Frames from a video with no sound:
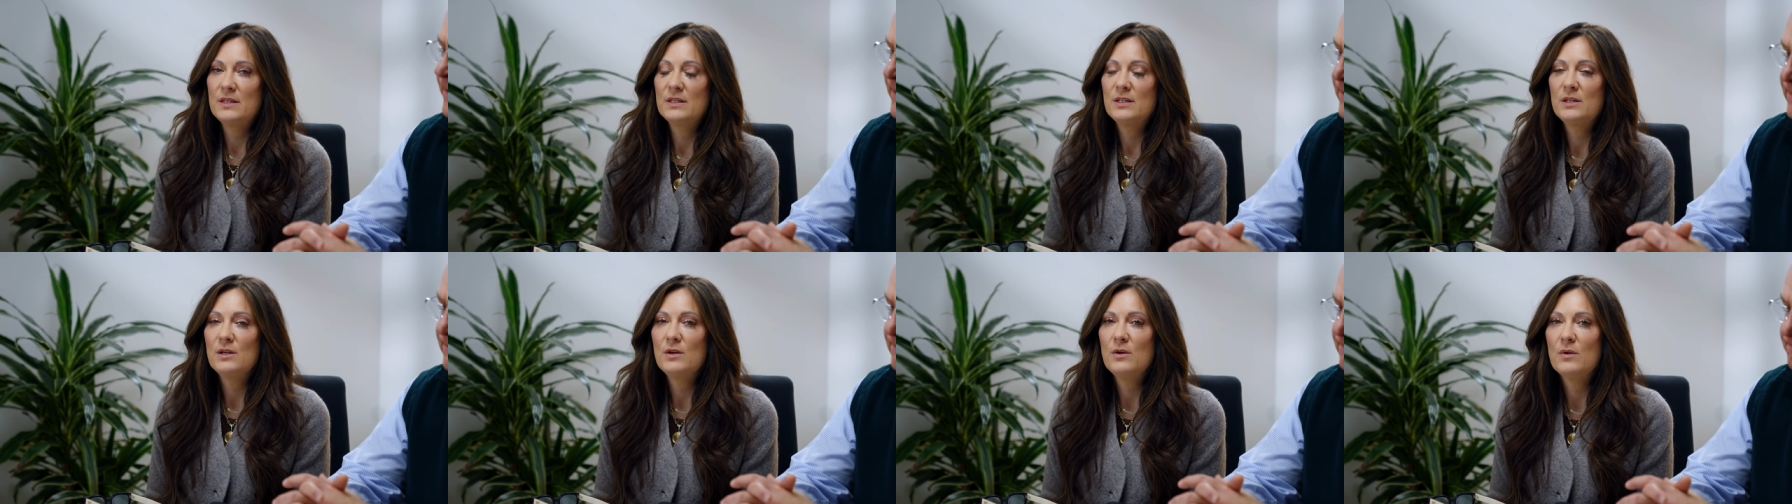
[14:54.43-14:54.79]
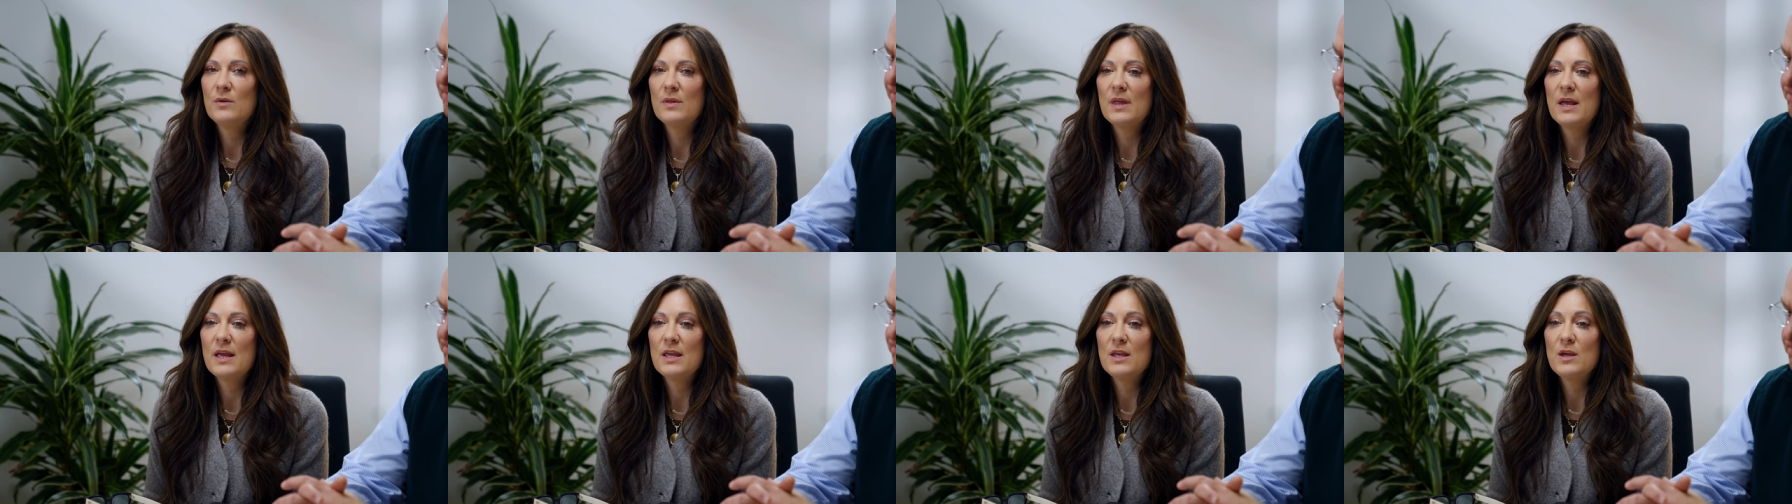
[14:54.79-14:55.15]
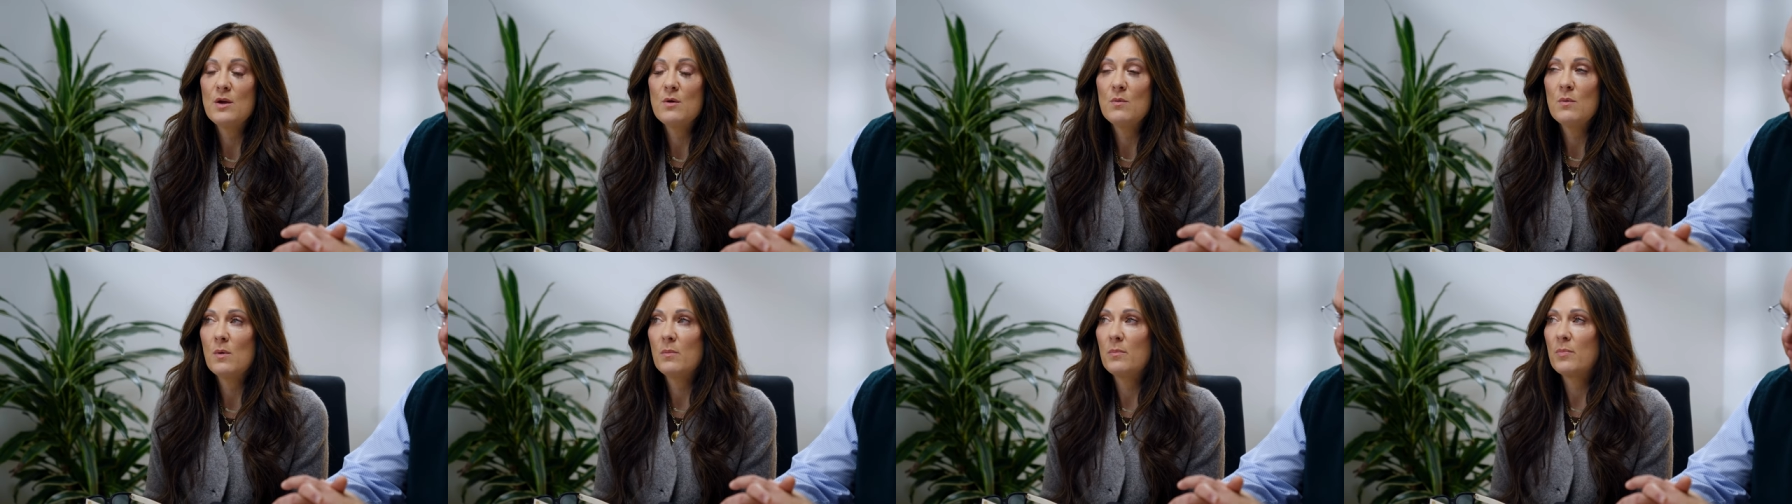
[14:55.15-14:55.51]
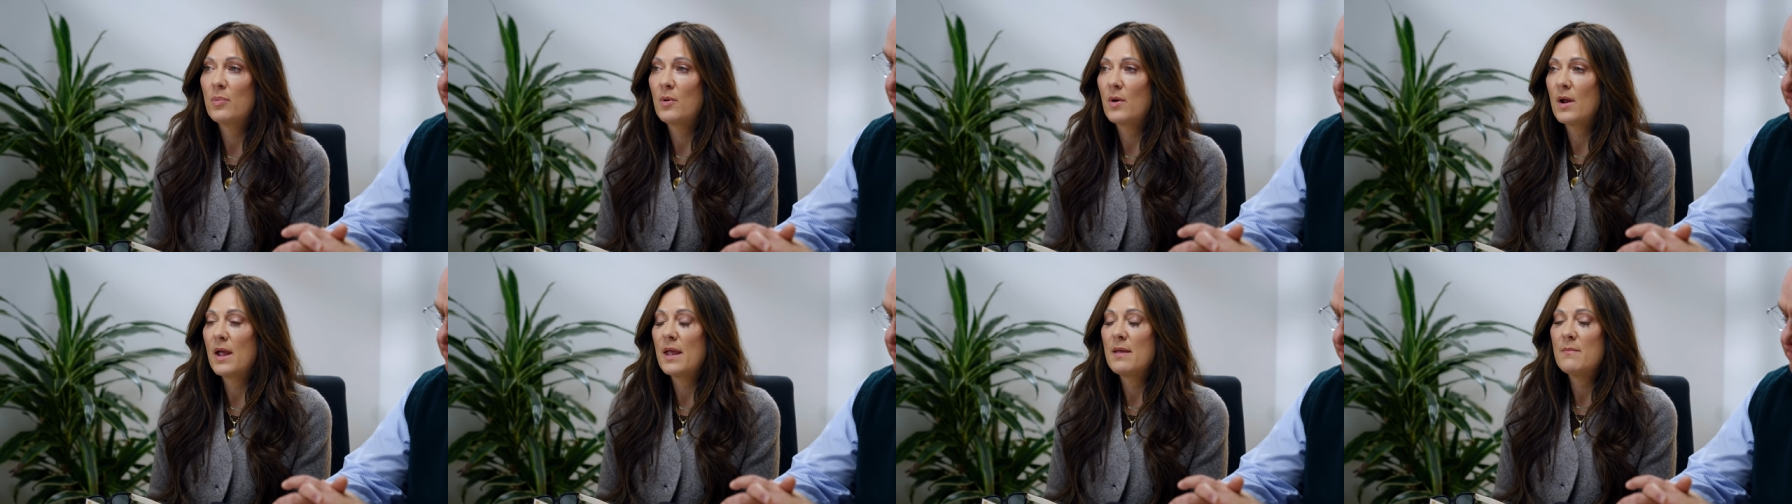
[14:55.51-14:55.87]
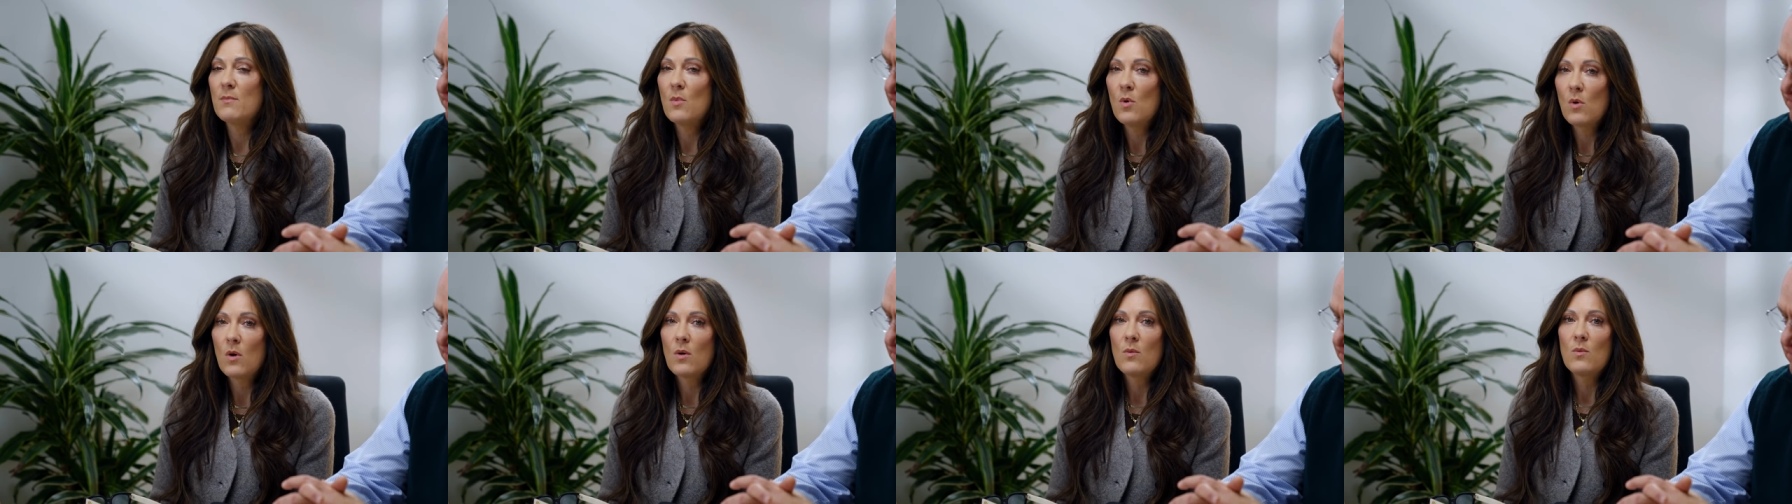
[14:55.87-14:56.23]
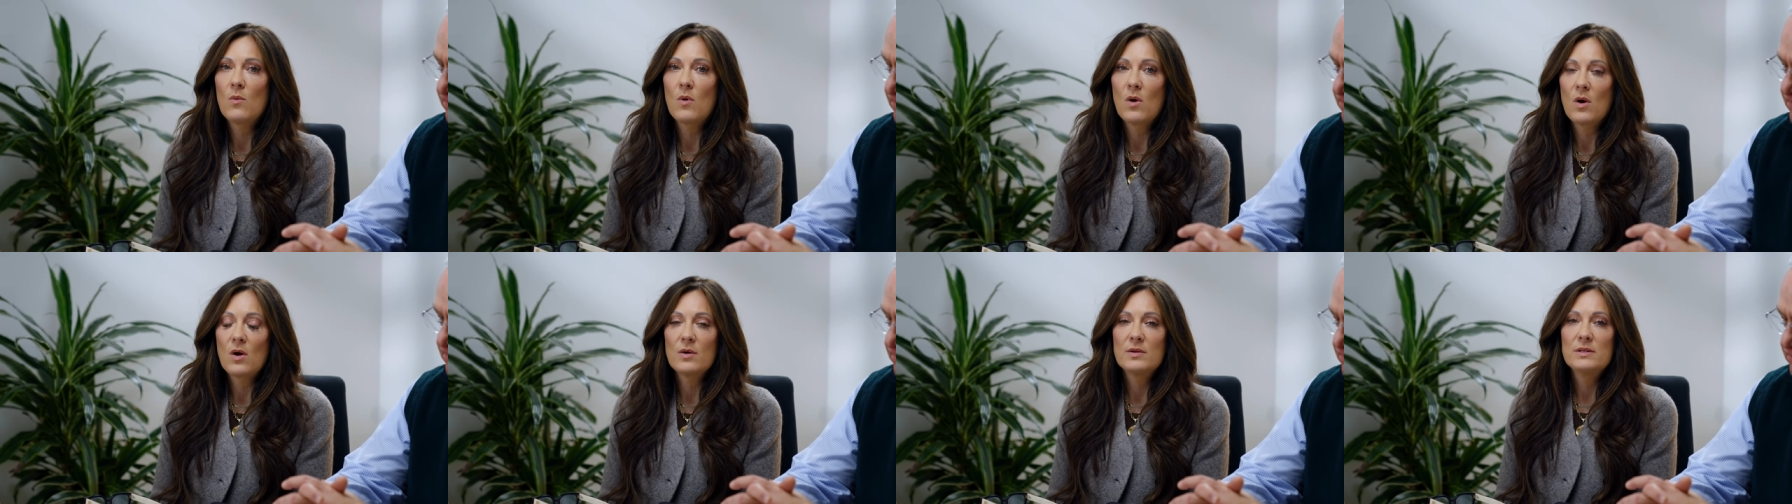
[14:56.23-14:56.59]
too, that you will pray more
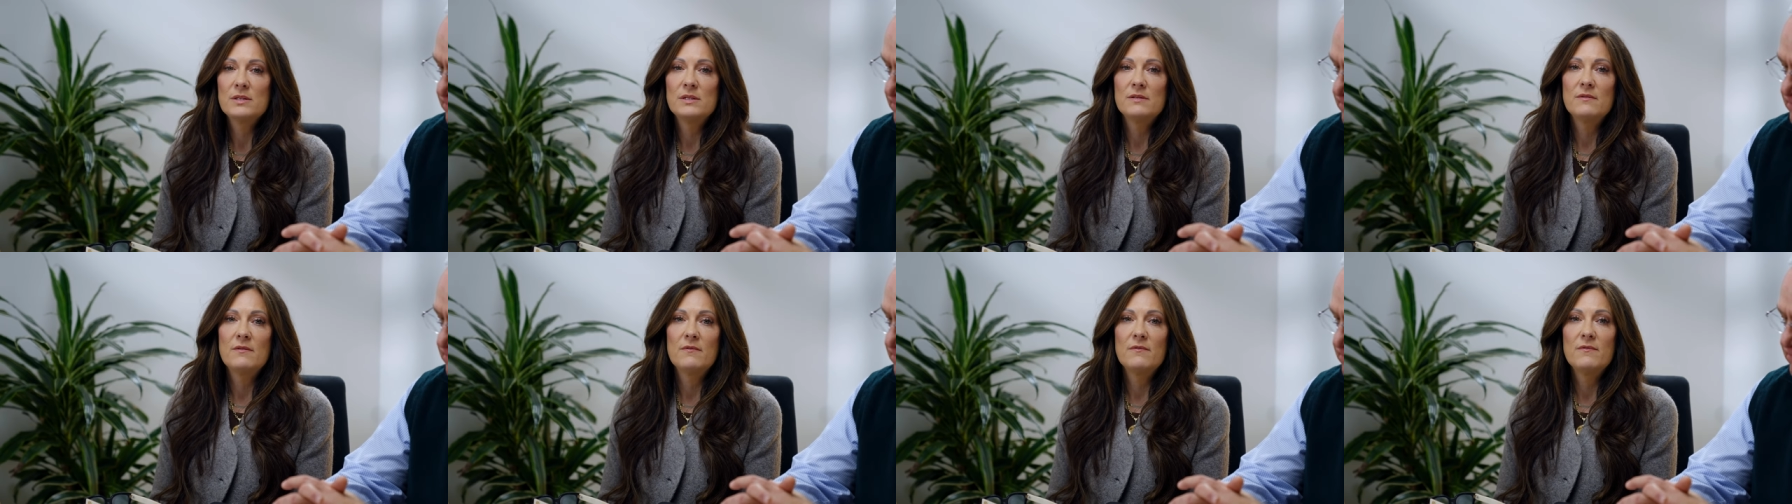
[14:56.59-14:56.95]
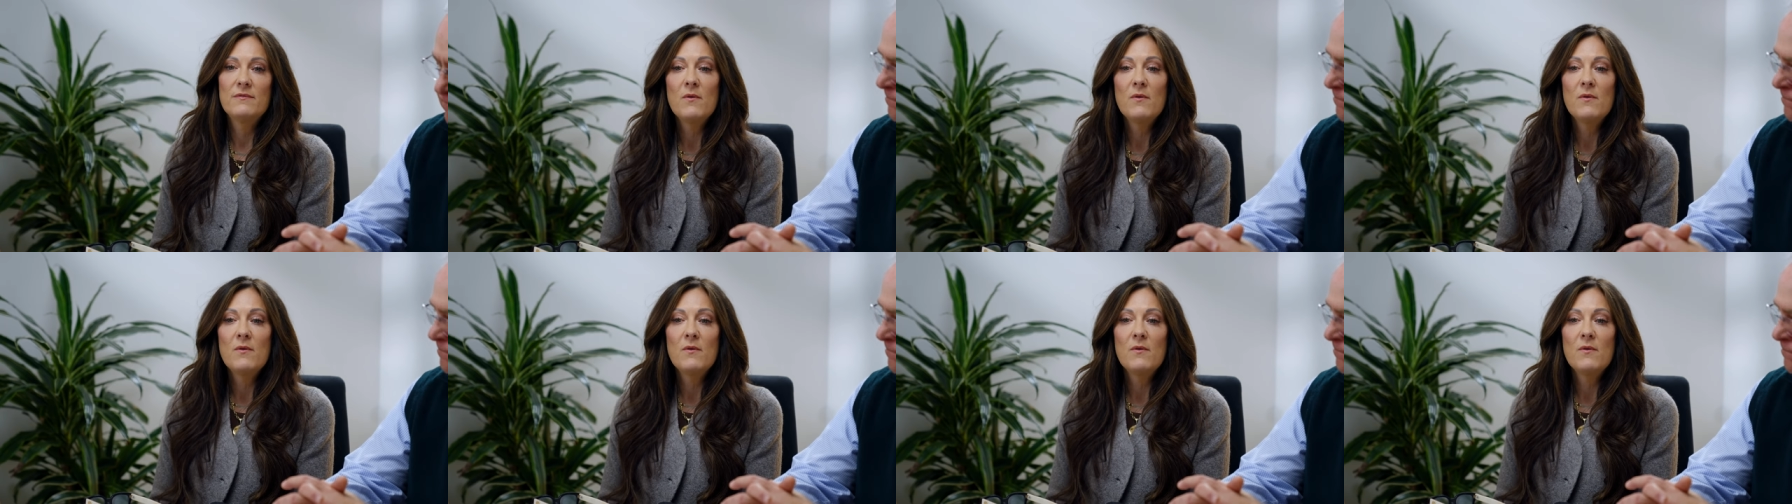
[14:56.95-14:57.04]
words